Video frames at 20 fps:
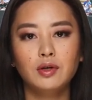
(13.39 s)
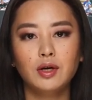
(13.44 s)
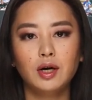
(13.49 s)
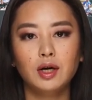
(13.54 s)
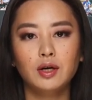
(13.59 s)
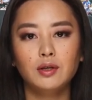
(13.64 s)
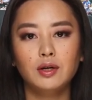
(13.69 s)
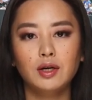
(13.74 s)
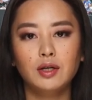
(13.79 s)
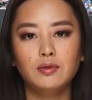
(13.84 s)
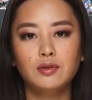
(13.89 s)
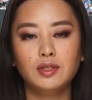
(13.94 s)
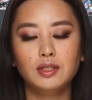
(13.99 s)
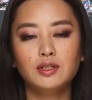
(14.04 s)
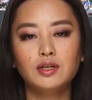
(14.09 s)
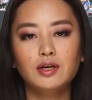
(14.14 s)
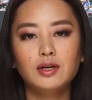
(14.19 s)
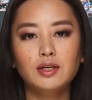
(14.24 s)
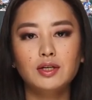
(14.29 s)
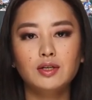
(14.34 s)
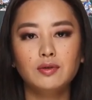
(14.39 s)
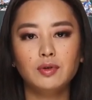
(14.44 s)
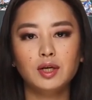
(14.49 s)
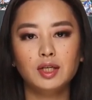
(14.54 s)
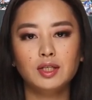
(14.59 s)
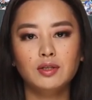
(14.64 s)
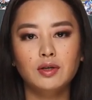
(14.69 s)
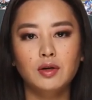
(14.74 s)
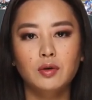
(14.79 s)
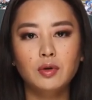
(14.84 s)
Djere comes into this
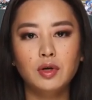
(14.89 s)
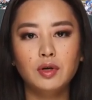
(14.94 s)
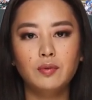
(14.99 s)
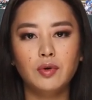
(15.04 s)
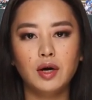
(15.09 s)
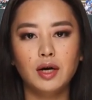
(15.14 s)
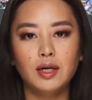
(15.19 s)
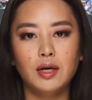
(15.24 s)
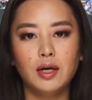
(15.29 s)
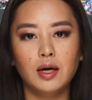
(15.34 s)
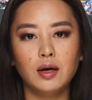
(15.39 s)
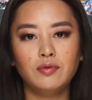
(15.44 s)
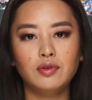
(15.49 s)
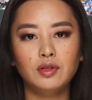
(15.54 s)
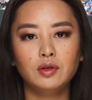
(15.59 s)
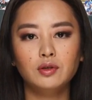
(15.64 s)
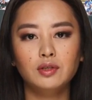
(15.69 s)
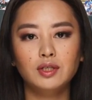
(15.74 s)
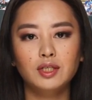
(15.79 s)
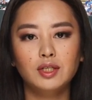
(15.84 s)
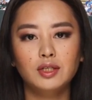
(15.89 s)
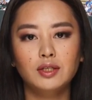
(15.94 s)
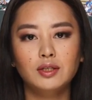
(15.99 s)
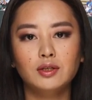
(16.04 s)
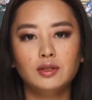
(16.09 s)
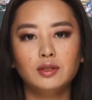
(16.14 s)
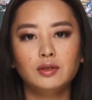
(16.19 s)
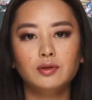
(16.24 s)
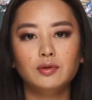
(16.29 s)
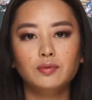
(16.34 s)
match with a ranking of
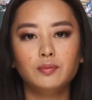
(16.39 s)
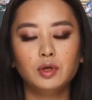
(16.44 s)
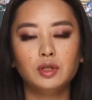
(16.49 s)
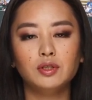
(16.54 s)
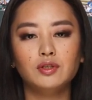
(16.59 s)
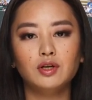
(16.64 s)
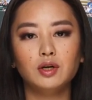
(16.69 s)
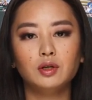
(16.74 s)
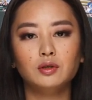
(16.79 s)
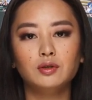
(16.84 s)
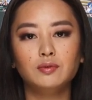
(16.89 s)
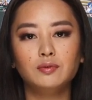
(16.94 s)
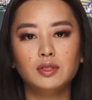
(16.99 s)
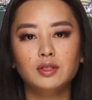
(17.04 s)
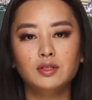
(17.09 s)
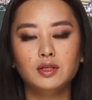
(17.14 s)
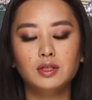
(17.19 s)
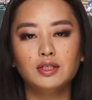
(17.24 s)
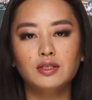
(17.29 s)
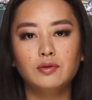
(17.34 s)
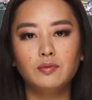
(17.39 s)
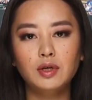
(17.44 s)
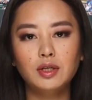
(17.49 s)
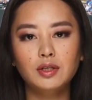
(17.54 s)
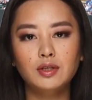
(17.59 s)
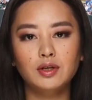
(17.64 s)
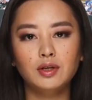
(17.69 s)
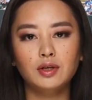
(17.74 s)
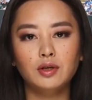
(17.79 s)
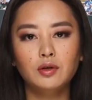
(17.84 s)
38, while Djokovic is
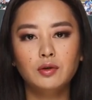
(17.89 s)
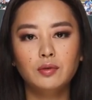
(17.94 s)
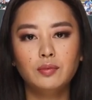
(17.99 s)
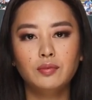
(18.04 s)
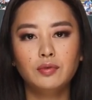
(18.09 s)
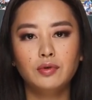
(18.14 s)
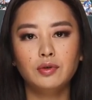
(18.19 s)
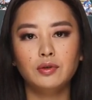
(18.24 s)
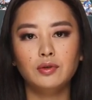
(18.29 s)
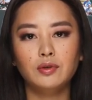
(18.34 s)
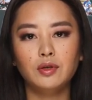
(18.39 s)
ranked 2.